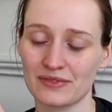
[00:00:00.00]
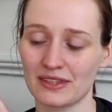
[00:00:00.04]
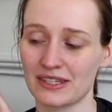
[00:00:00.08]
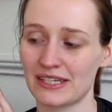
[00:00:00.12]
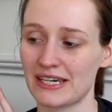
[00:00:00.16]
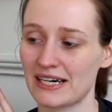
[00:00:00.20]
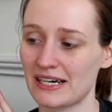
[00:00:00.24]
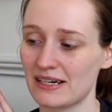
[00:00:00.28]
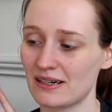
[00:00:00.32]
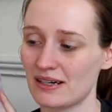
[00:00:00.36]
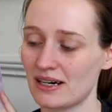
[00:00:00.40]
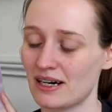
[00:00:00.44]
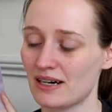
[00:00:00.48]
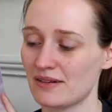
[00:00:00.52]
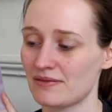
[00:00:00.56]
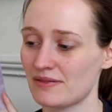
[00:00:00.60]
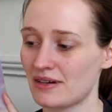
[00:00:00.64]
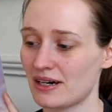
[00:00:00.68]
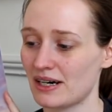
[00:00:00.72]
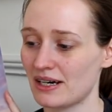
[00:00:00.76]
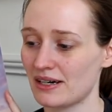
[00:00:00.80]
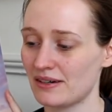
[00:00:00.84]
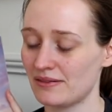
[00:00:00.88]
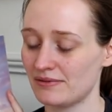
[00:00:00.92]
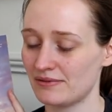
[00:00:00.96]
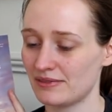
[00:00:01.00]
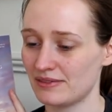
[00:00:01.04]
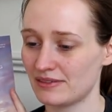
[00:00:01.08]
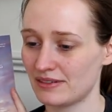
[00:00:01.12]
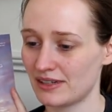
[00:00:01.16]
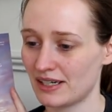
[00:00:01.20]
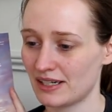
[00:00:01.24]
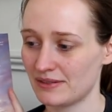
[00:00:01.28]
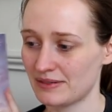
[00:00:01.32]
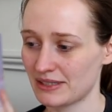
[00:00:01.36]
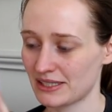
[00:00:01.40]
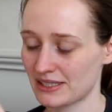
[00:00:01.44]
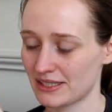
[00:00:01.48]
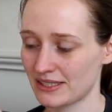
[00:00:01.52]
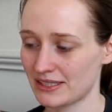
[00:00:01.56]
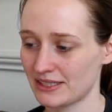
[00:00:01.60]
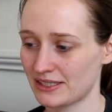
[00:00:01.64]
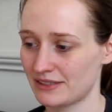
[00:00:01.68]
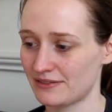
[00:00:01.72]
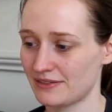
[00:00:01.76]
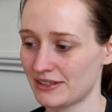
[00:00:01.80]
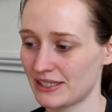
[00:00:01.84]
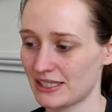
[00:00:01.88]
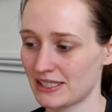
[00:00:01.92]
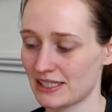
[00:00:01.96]
yeah, I'm excited
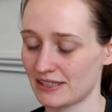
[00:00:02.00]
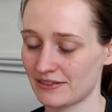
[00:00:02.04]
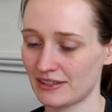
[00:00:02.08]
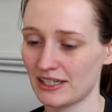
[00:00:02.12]
for this.